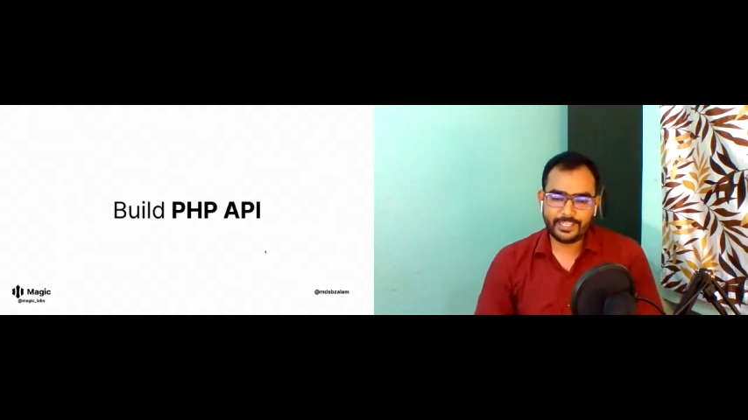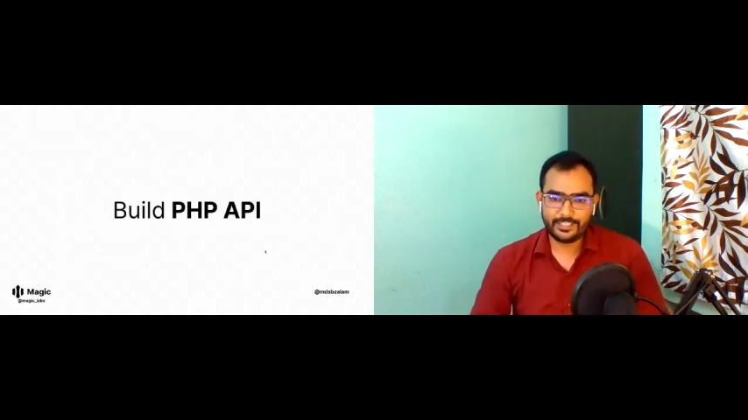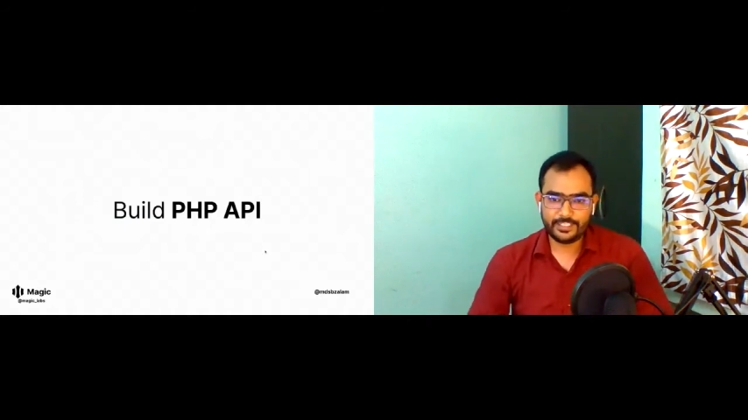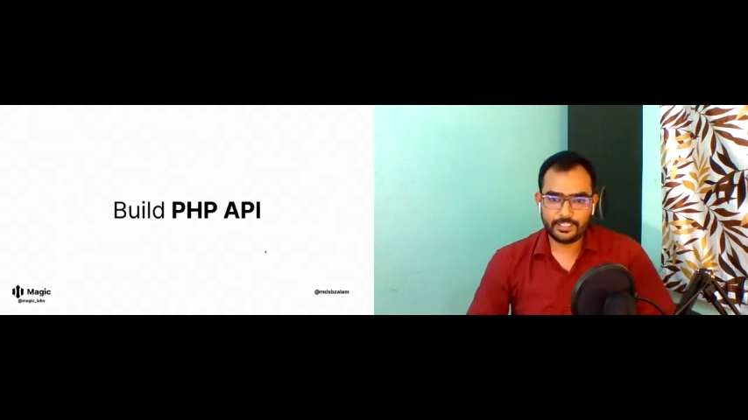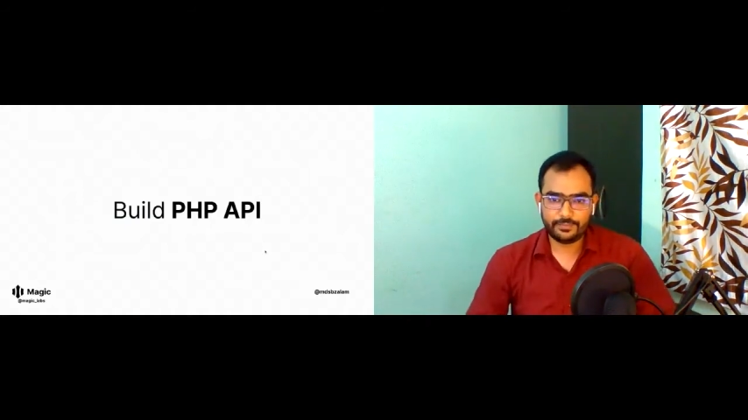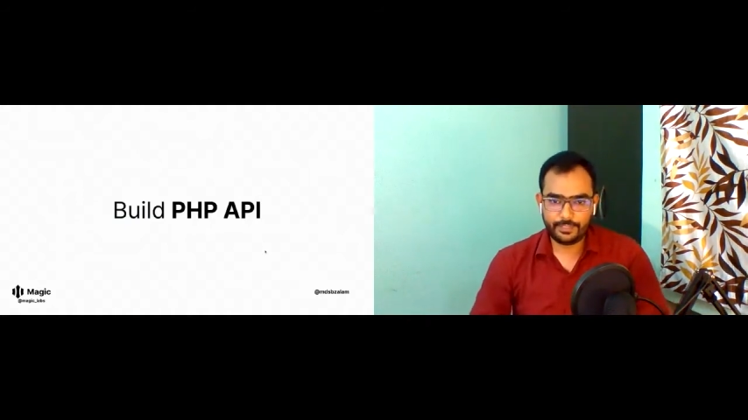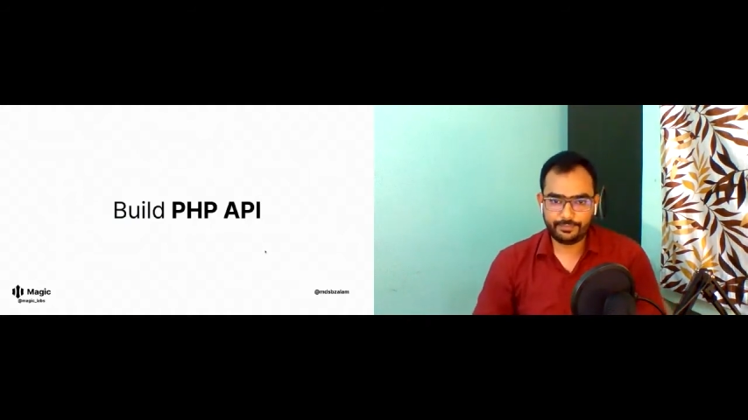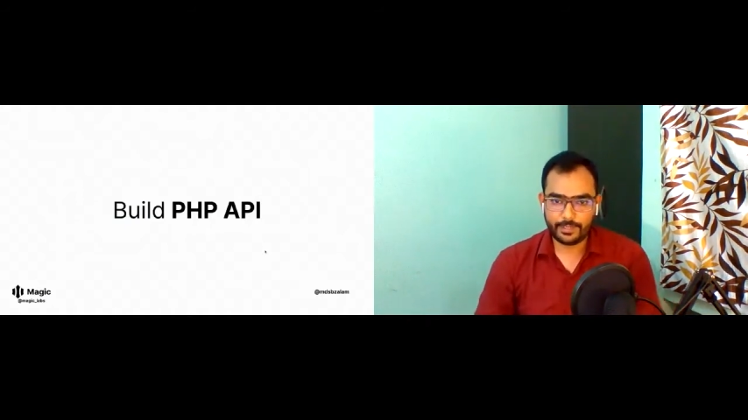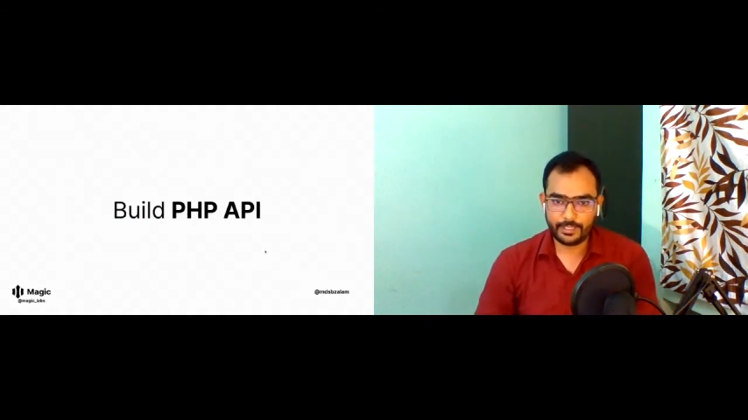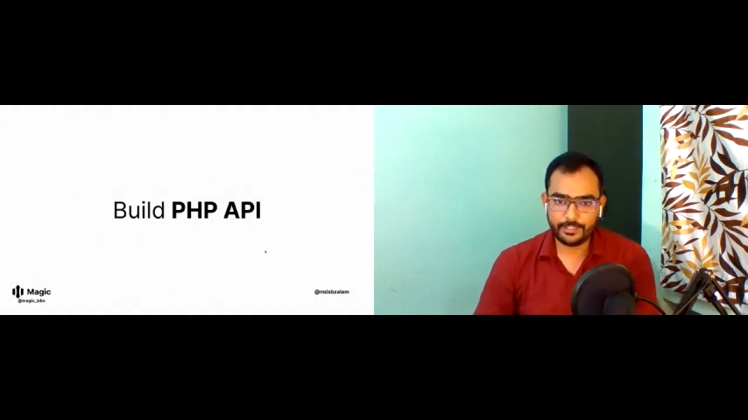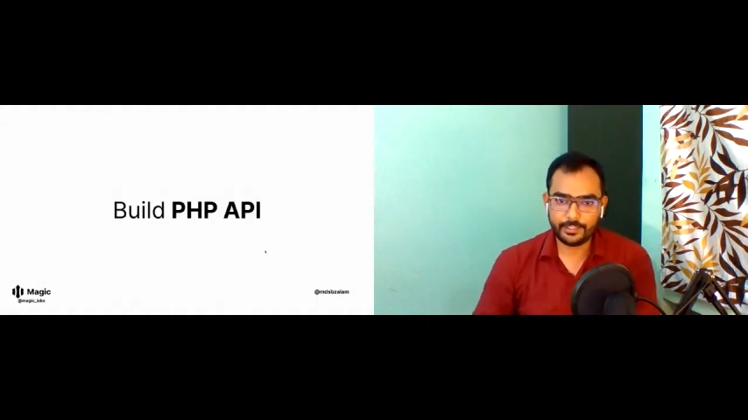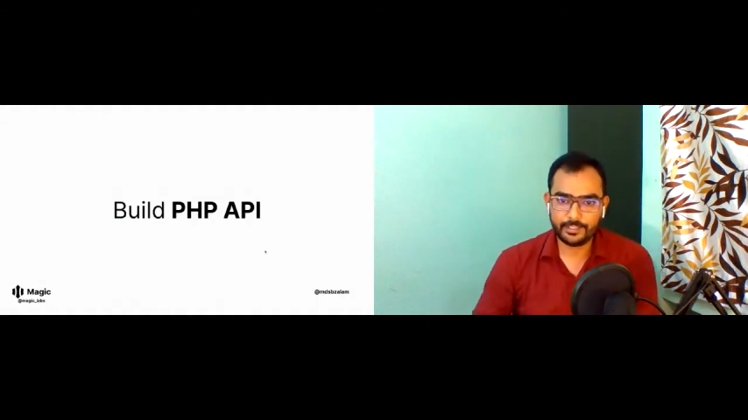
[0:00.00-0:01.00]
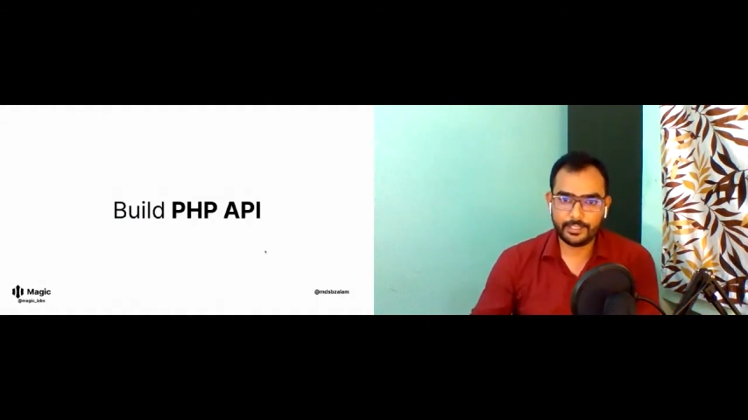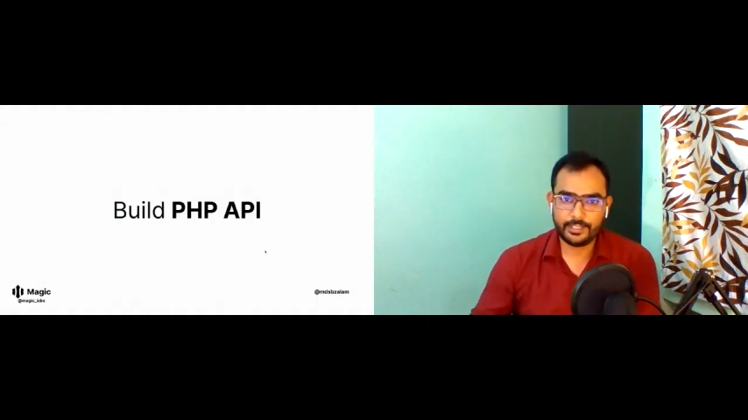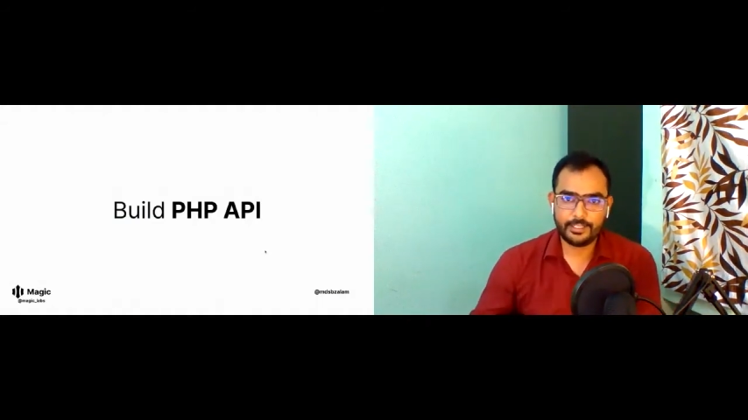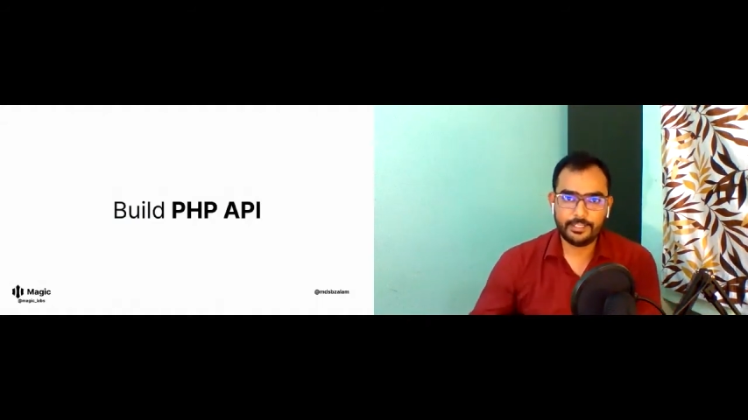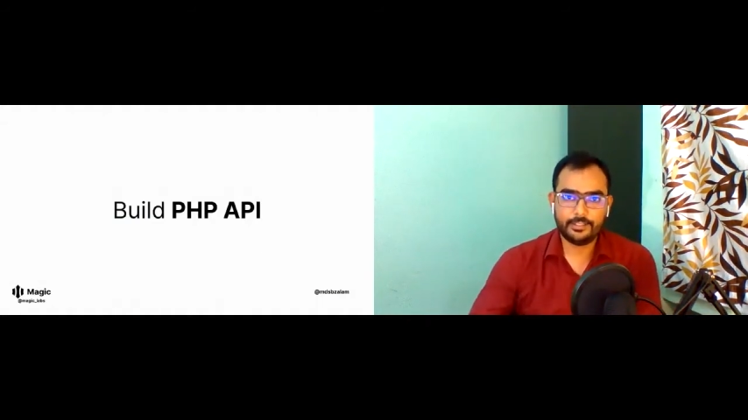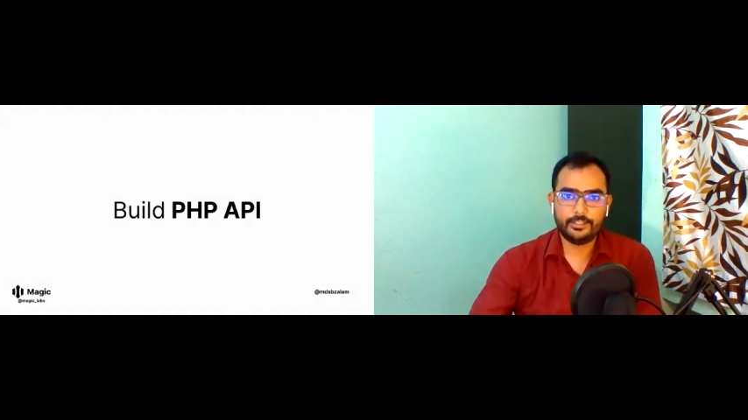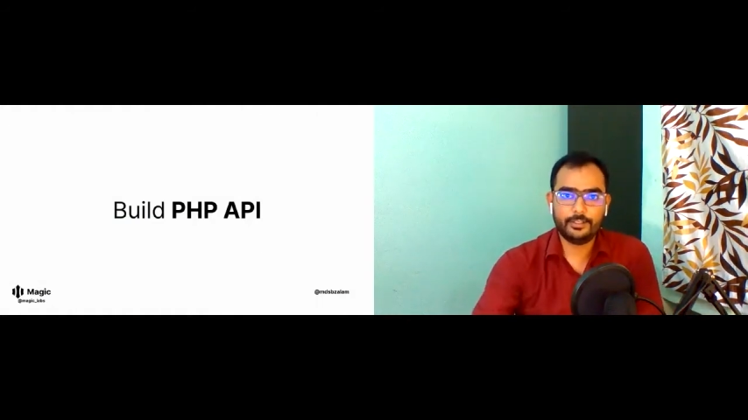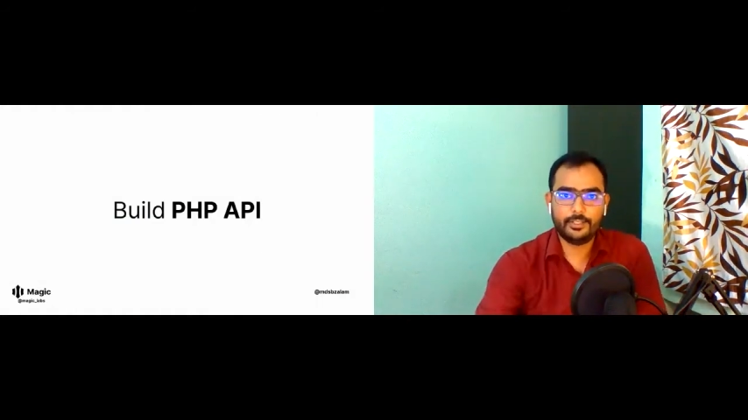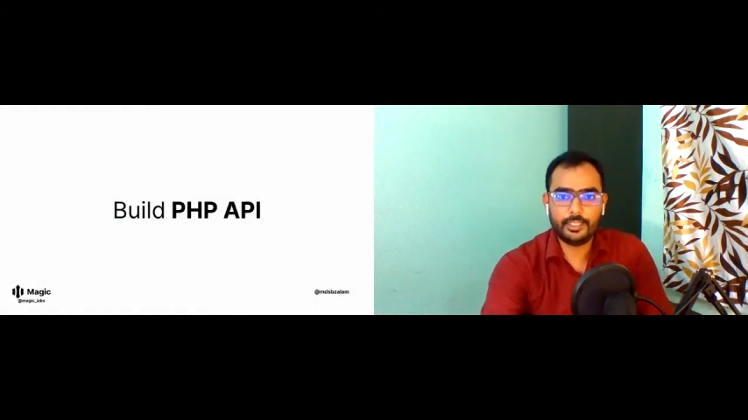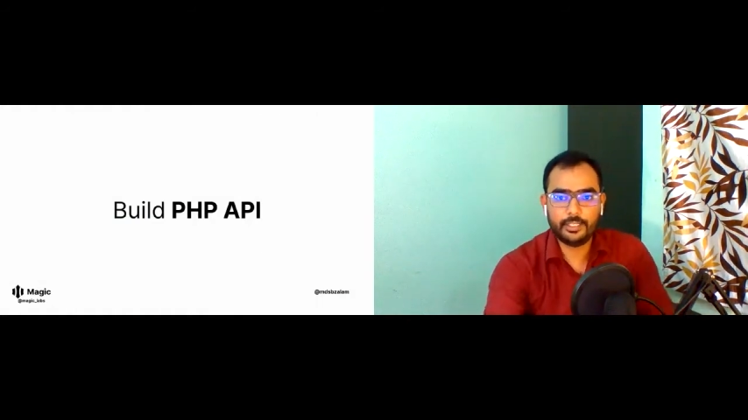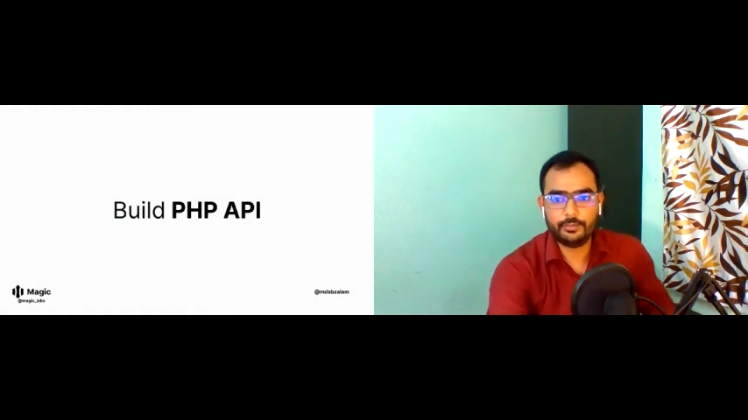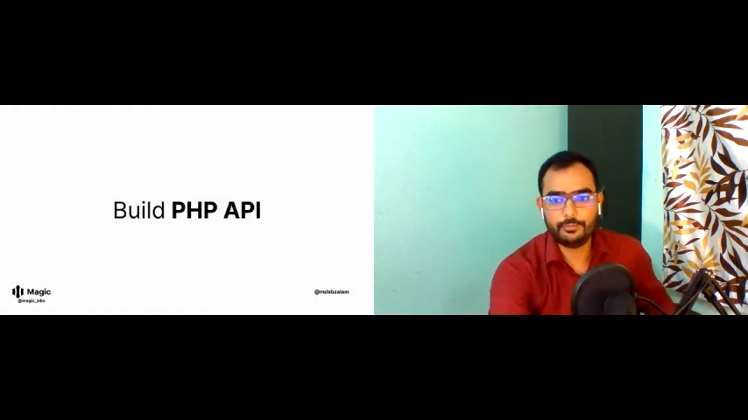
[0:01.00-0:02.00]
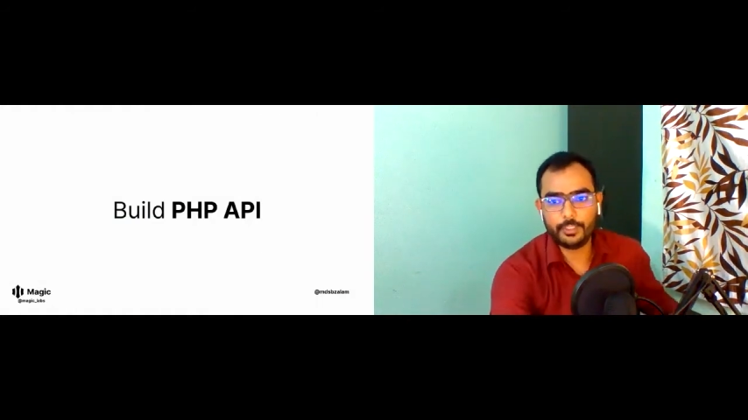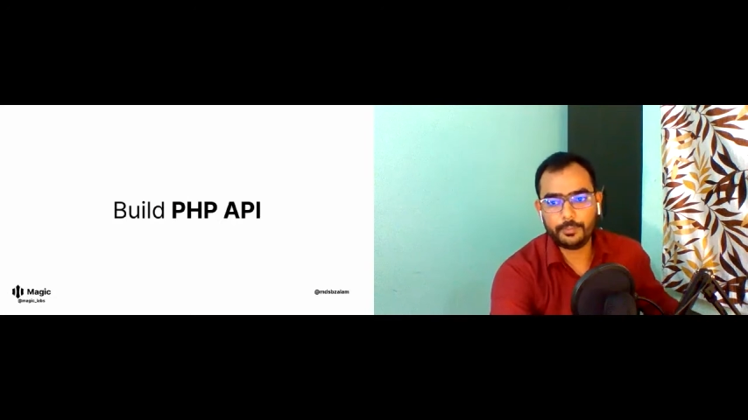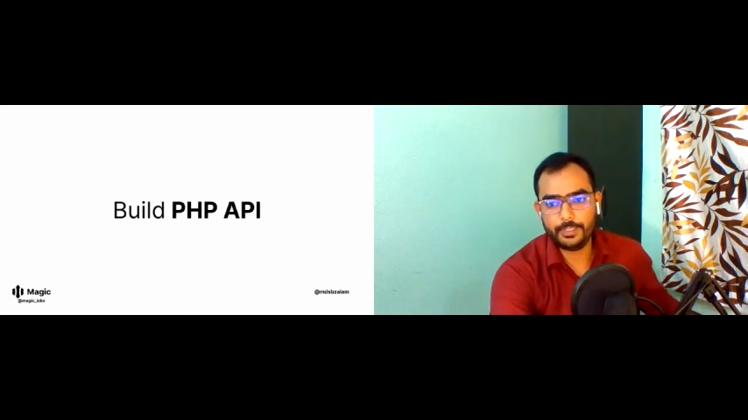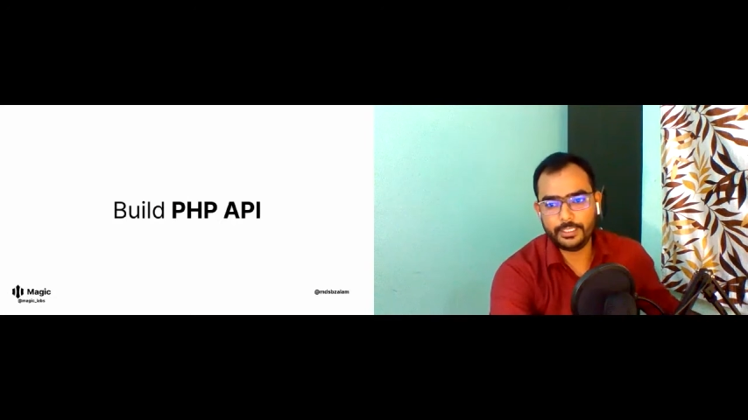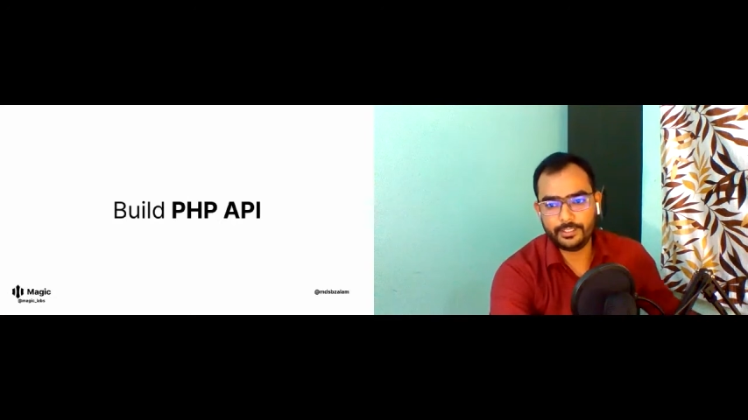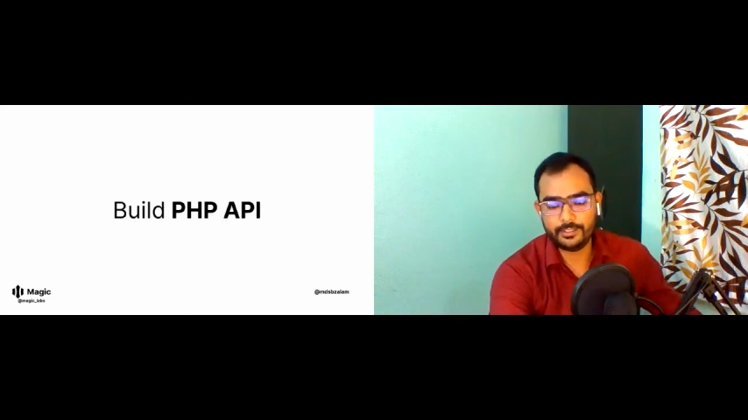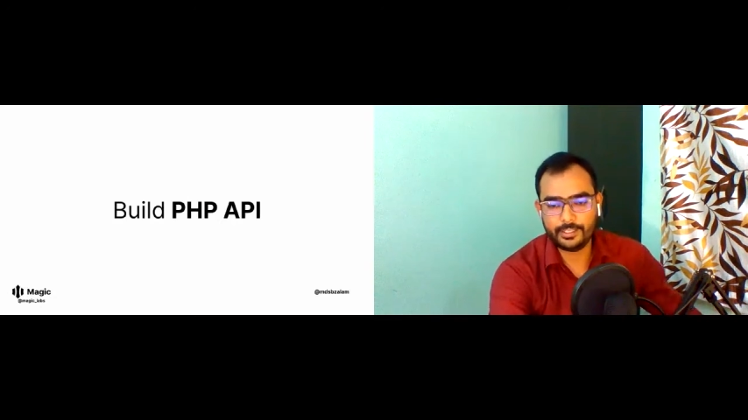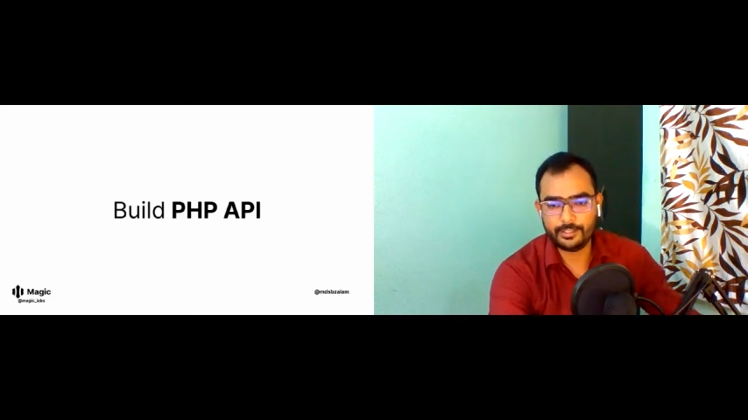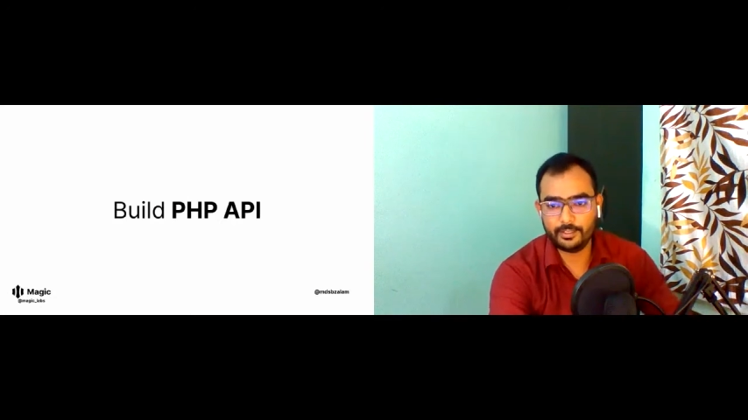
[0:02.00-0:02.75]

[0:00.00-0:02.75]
This is very fun, and we'll be